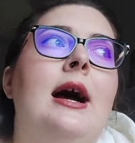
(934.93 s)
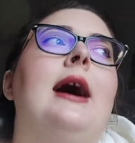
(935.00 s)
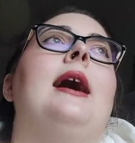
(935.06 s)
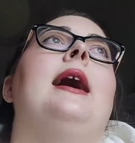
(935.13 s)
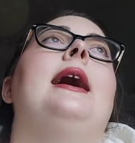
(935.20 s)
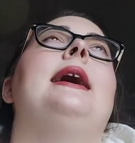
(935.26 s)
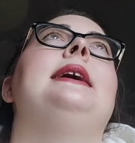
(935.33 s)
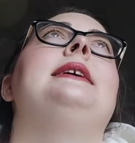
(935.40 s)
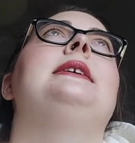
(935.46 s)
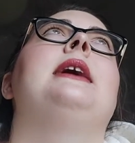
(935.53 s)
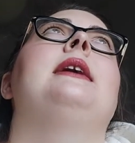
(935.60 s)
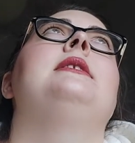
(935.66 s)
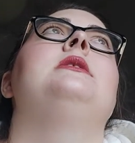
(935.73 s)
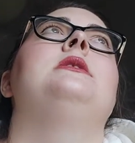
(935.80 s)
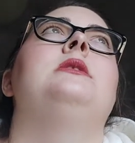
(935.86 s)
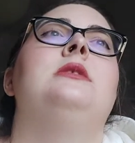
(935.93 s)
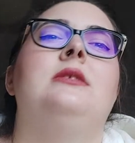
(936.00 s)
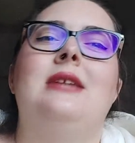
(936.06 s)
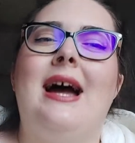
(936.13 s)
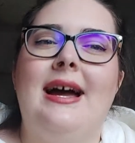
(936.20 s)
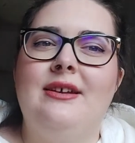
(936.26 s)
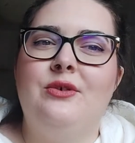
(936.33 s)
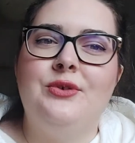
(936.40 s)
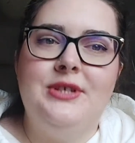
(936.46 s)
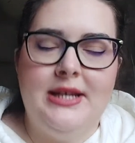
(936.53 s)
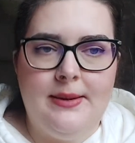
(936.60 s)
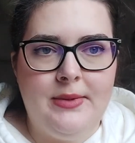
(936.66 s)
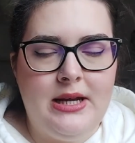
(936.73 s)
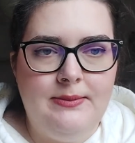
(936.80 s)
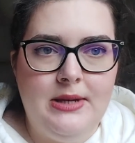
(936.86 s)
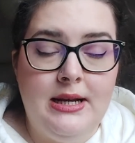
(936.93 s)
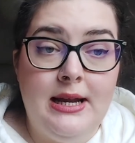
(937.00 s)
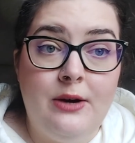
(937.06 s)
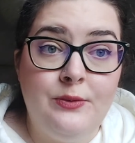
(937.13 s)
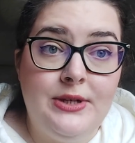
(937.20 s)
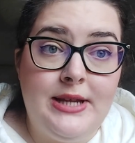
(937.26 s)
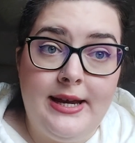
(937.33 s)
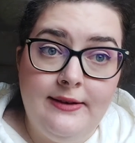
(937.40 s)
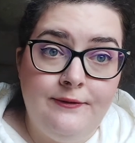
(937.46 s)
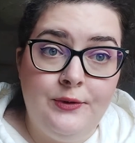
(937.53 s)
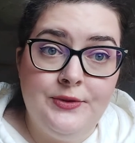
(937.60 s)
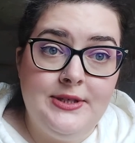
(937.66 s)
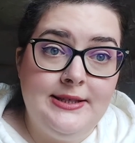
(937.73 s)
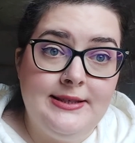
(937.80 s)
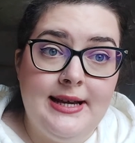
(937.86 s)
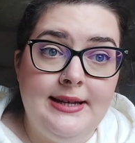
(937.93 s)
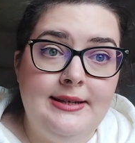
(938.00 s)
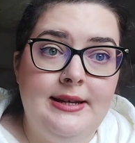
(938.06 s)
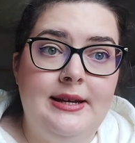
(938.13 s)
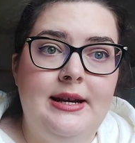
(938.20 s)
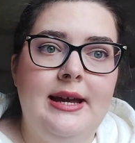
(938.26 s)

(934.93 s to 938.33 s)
I don't think I'm gonna be allowed with headphones inside there.